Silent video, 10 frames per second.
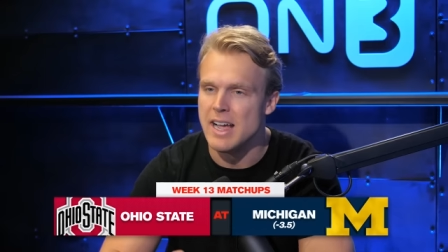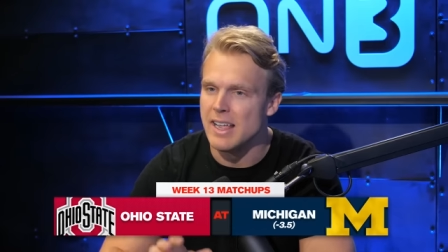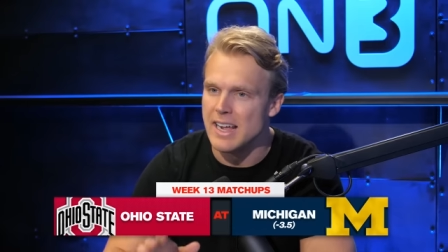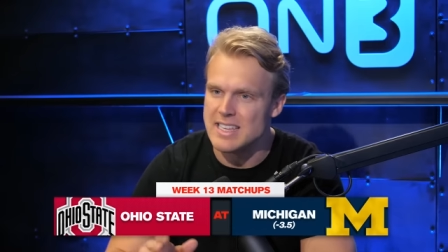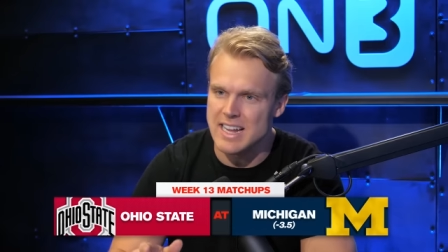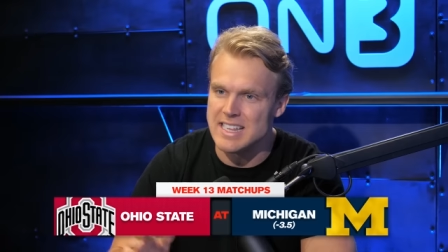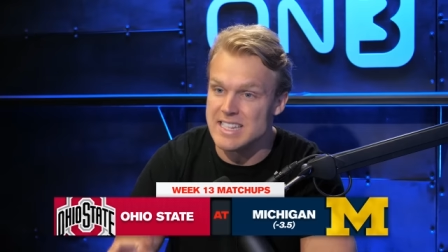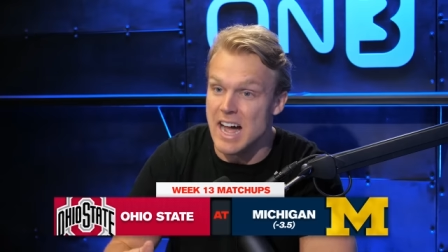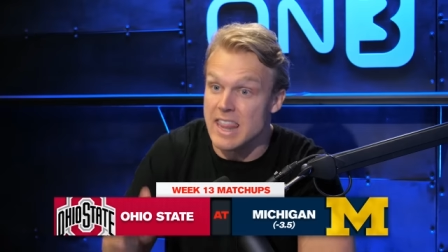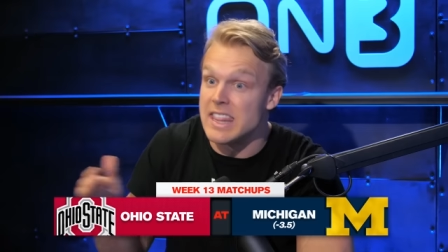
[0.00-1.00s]
it's, it's
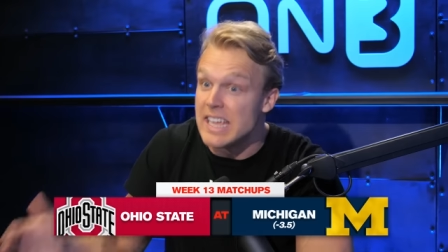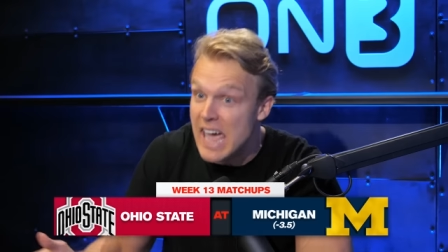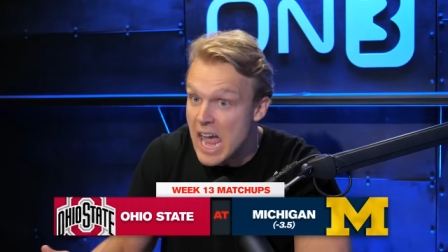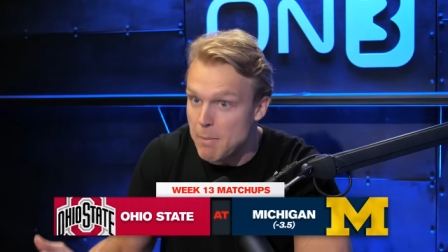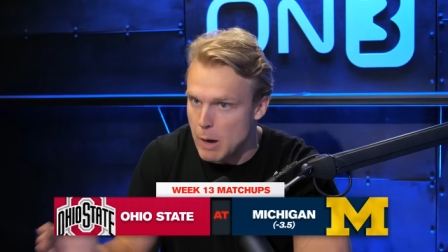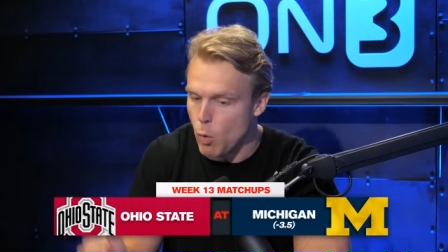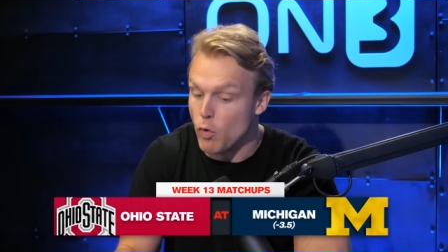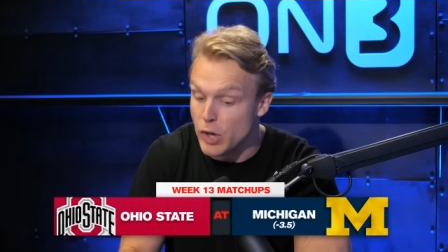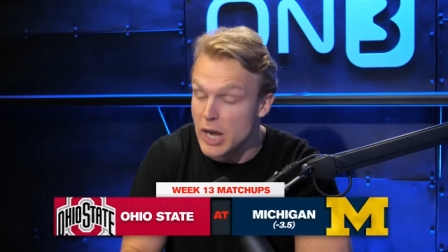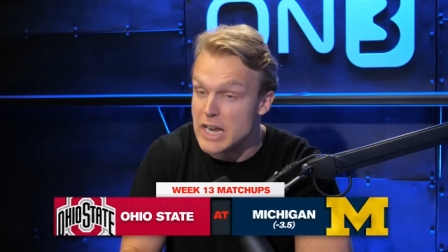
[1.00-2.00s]
not the game. Like, we're
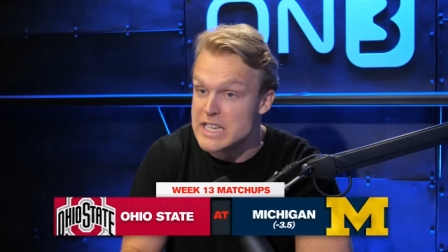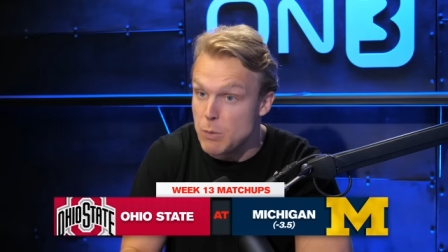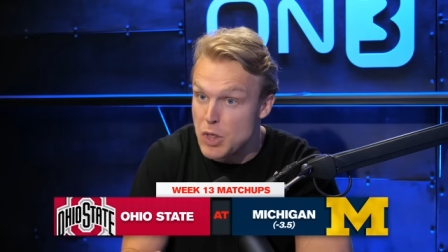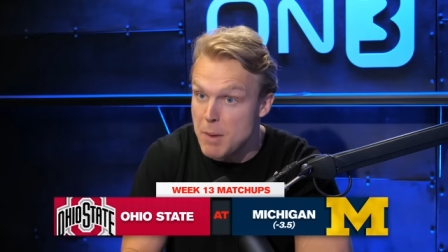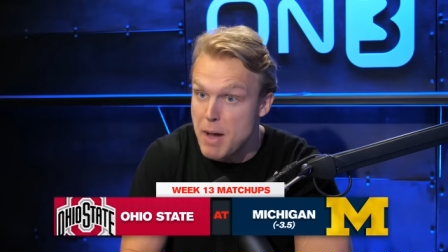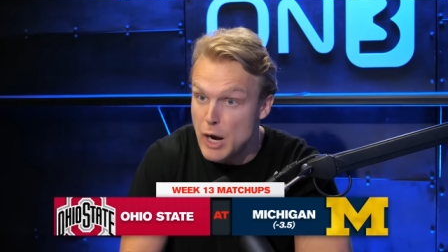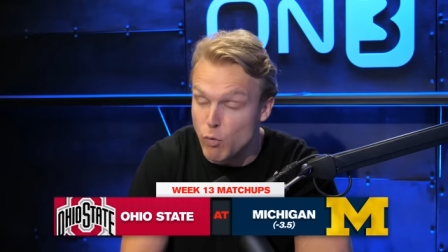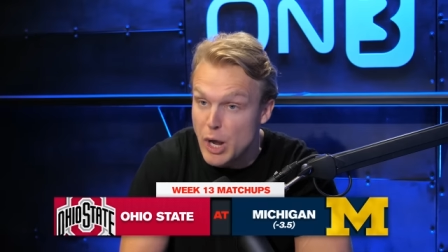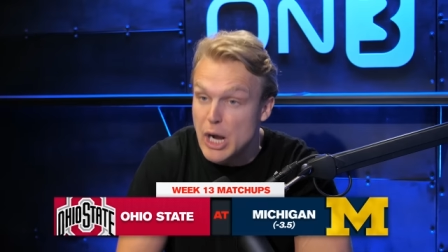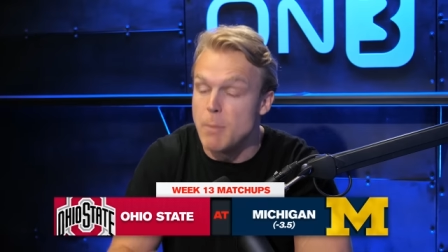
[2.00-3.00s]
really going to see what they're made of when
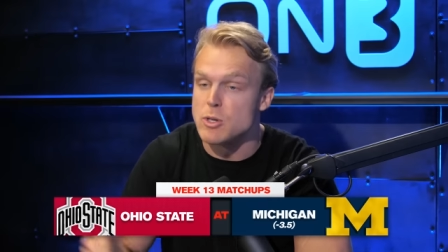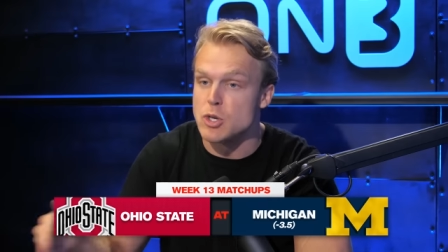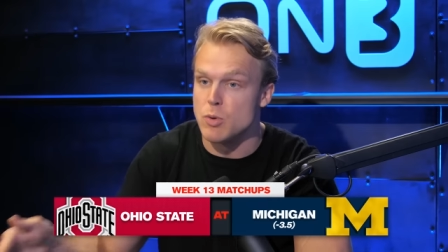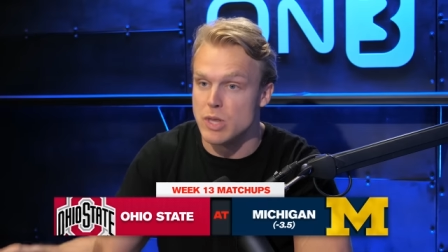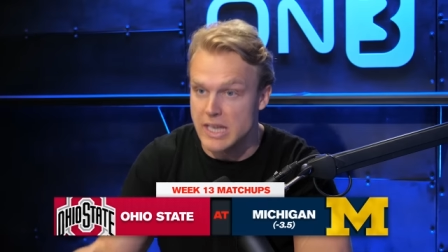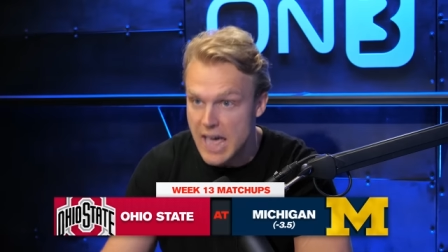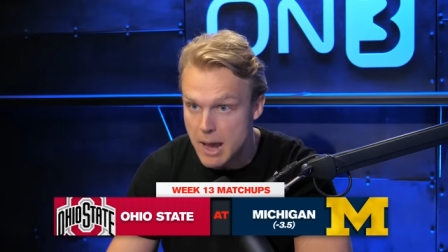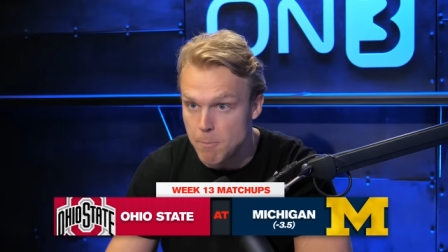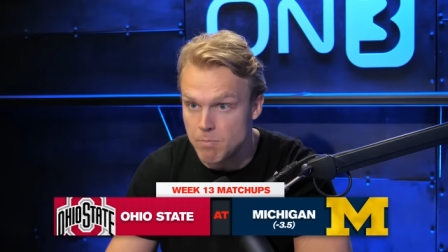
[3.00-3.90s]
it comes to the game.